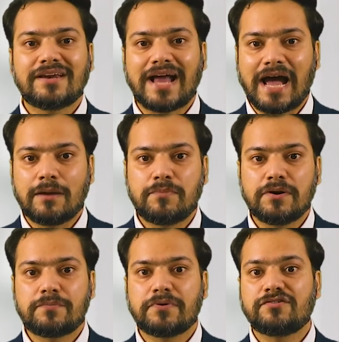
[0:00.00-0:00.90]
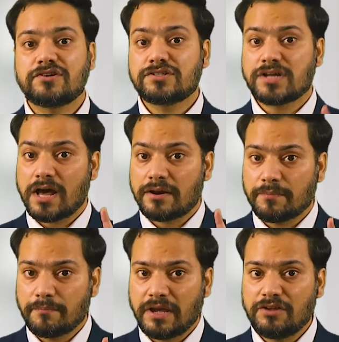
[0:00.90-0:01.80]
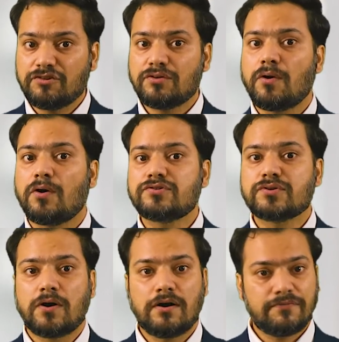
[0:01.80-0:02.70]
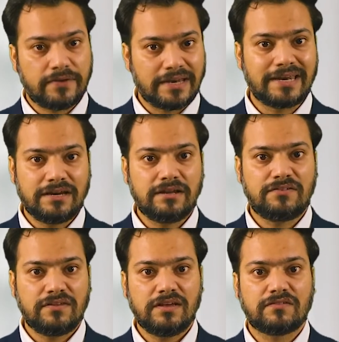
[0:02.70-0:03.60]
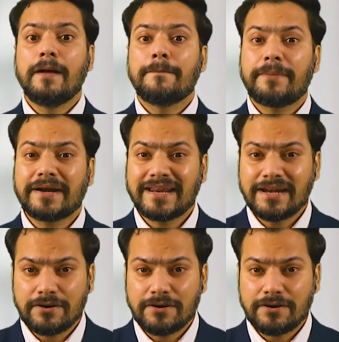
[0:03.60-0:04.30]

and high blood pressures are the major cause of kidney disease, but an